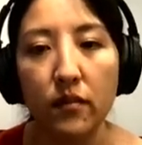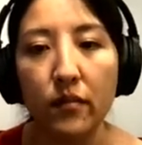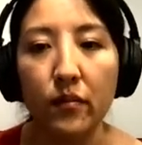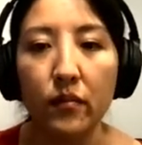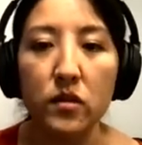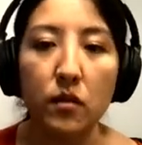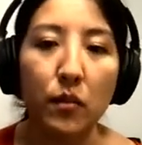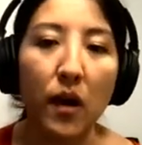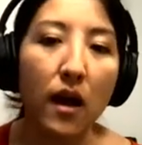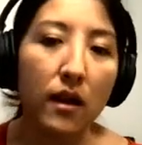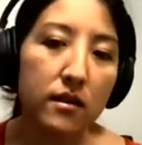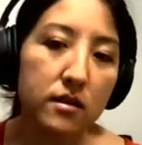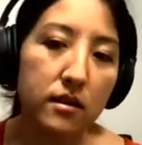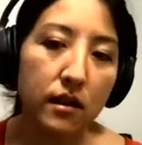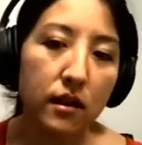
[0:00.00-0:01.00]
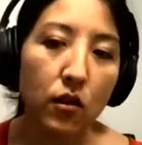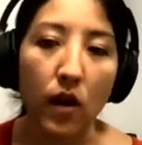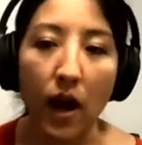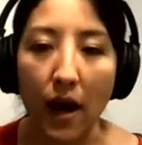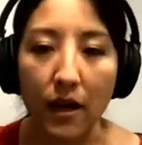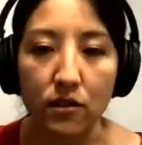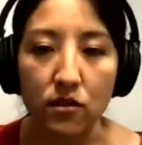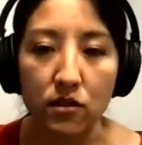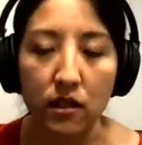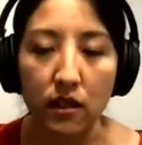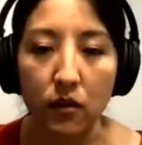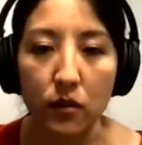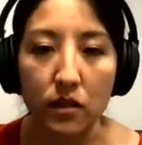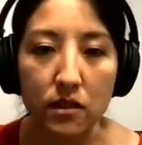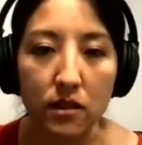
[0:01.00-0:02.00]
then some policy or
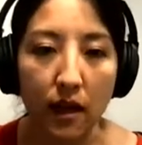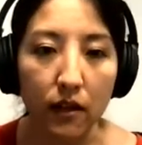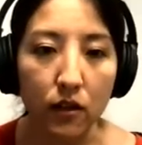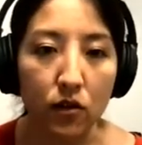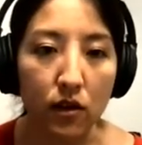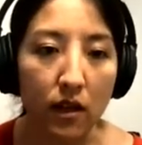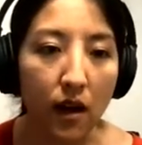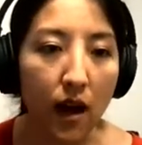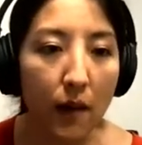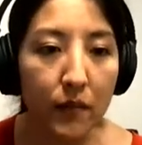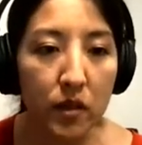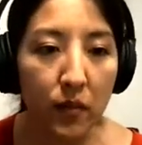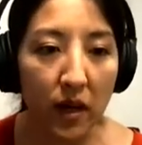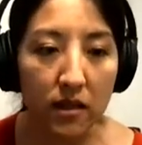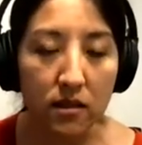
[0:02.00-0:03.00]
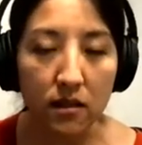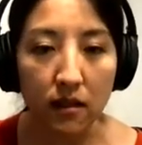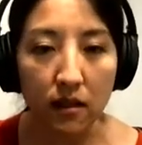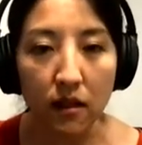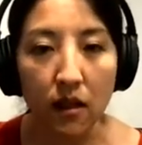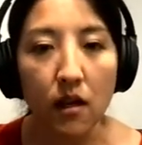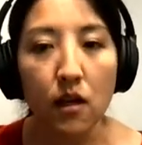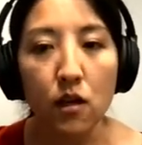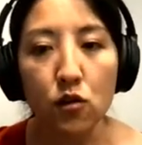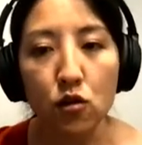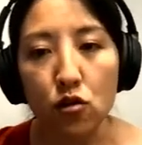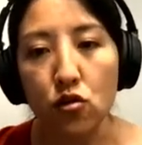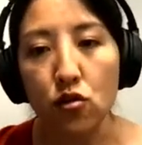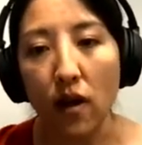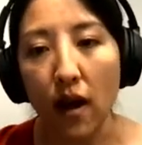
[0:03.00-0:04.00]
action sequence that you're then optimizing
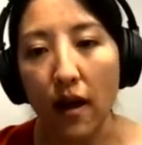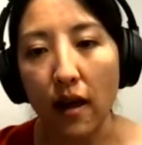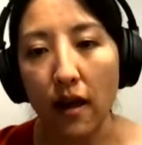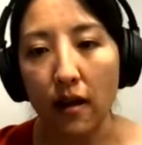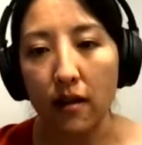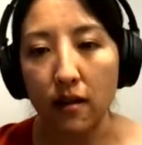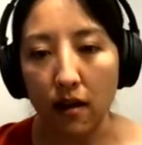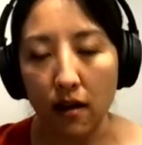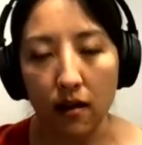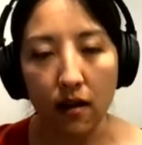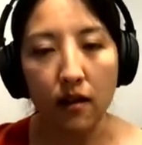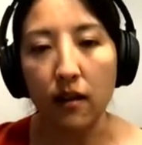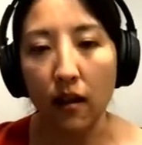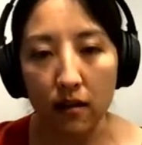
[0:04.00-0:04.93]
to try and